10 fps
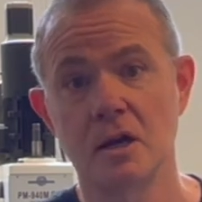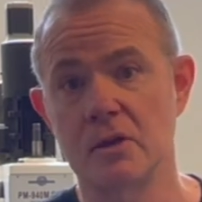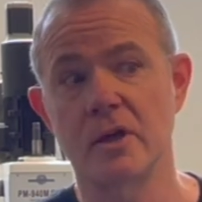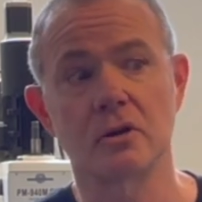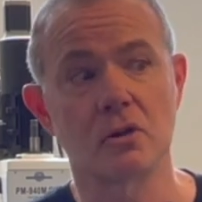
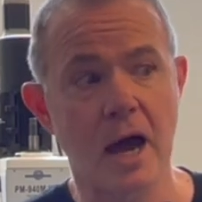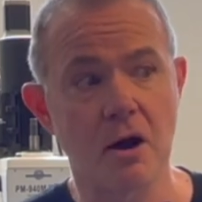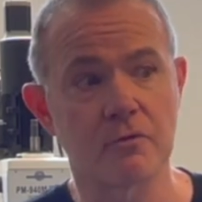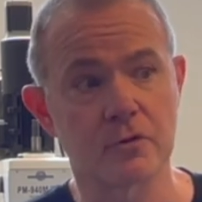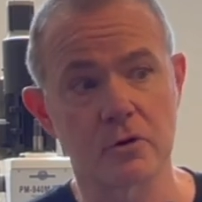and then
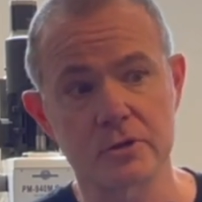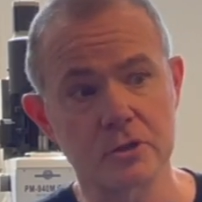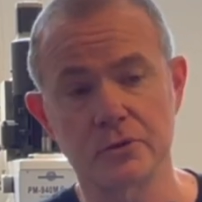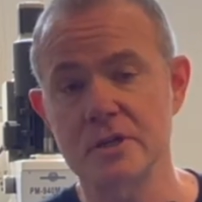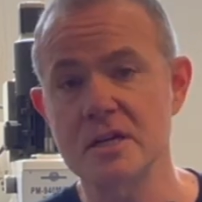allow for, you
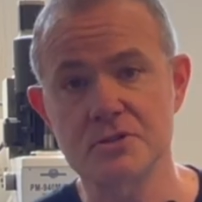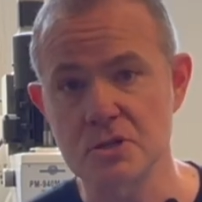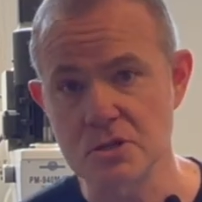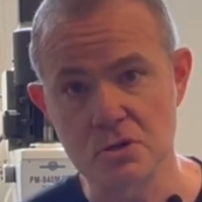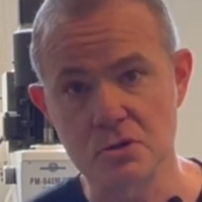know, the
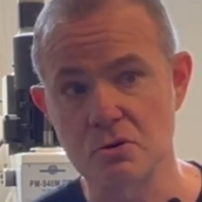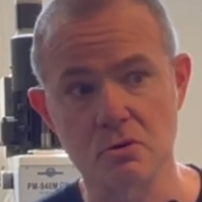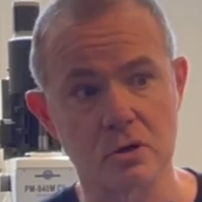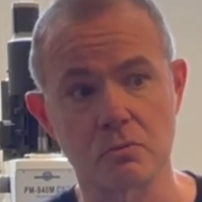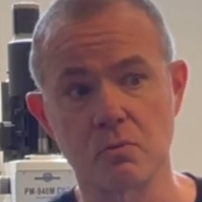ECU
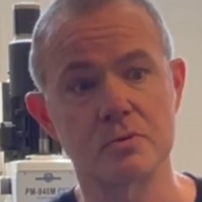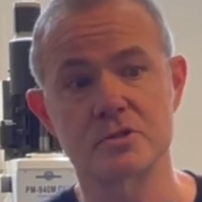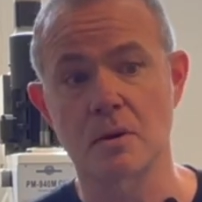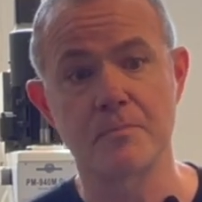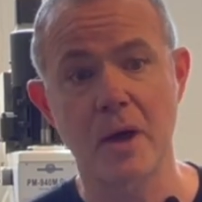or
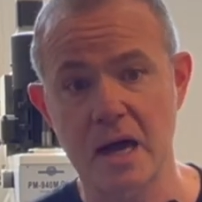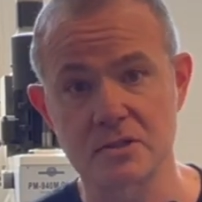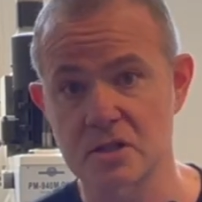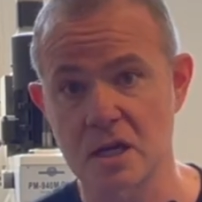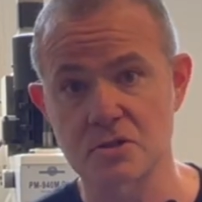some
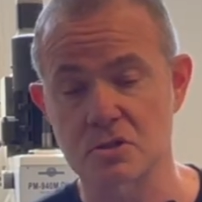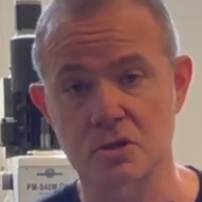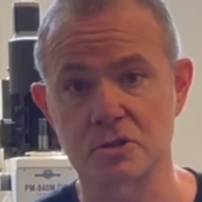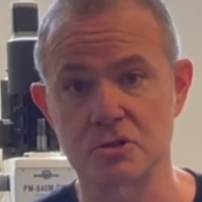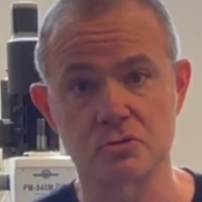bad
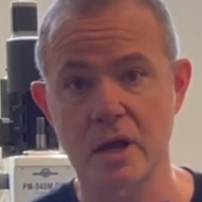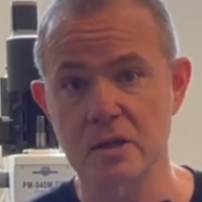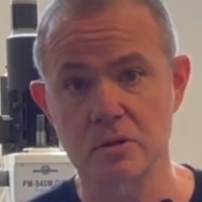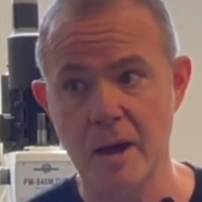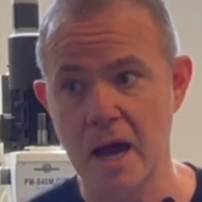sensor to
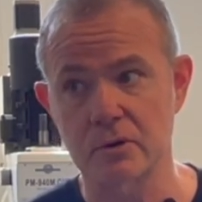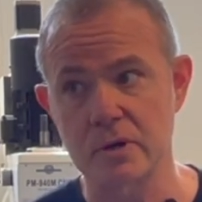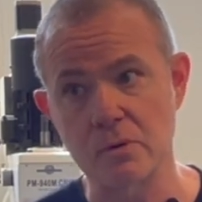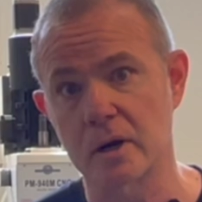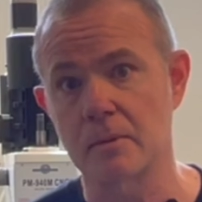drain the
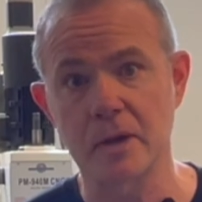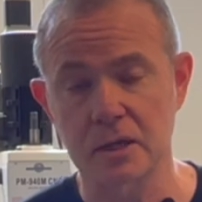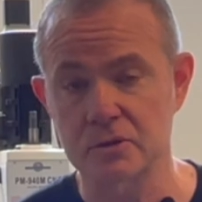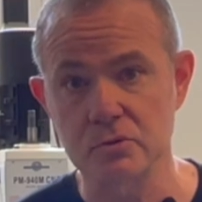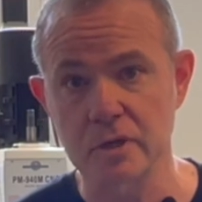battery when I'm
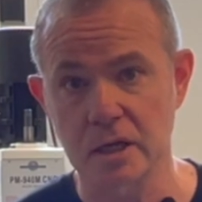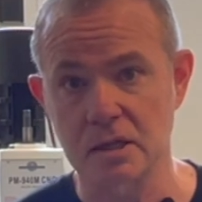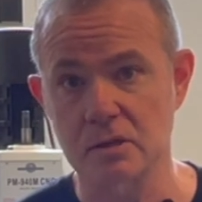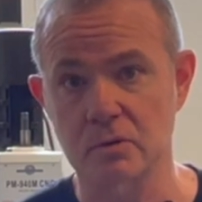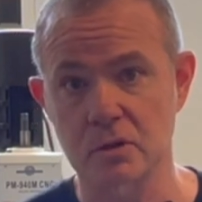not doing
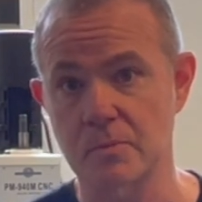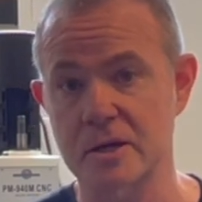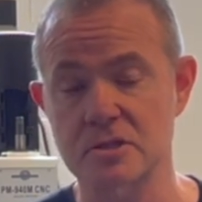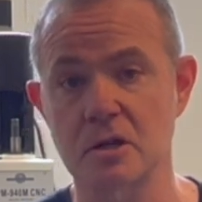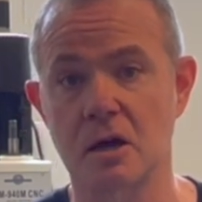anything with my
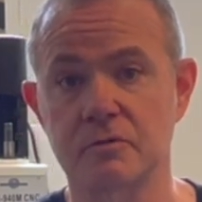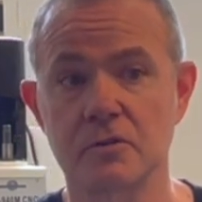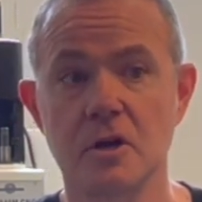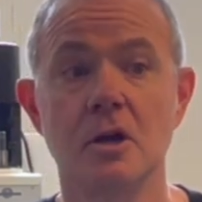stuff.